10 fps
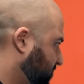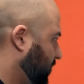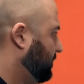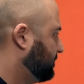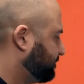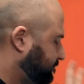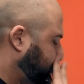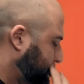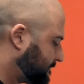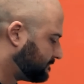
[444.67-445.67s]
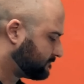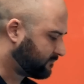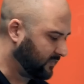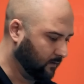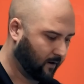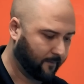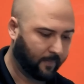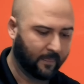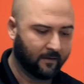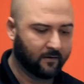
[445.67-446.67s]
true. All right.
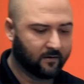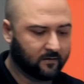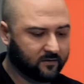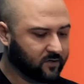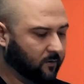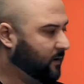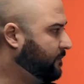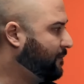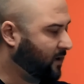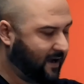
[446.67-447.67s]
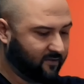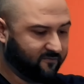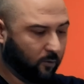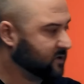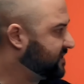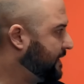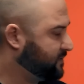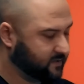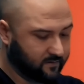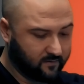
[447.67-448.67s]
So remember, I had the four
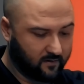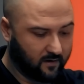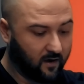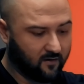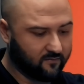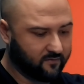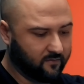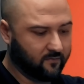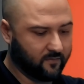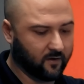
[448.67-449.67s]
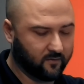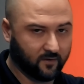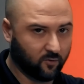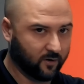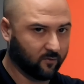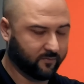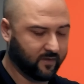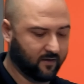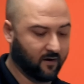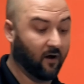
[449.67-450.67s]
steps of the, the critical
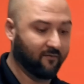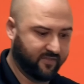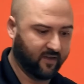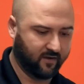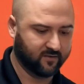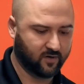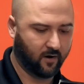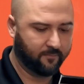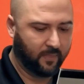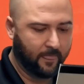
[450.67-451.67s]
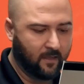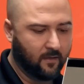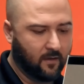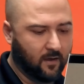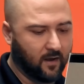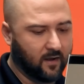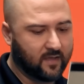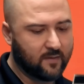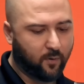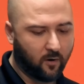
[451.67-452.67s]
uh, of thinking. Sorry. And a
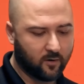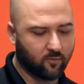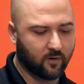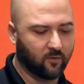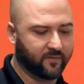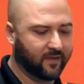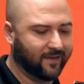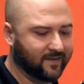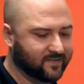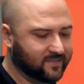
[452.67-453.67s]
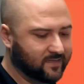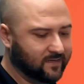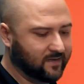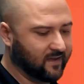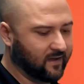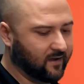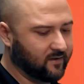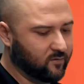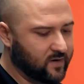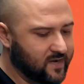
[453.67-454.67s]
key part of critical thinking is uh,
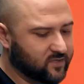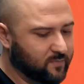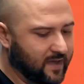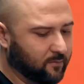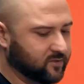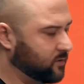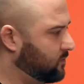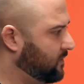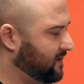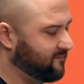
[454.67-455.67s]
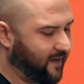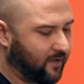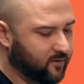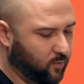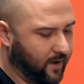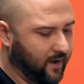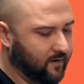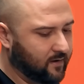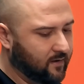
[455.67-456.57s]
you need to be able to evaluate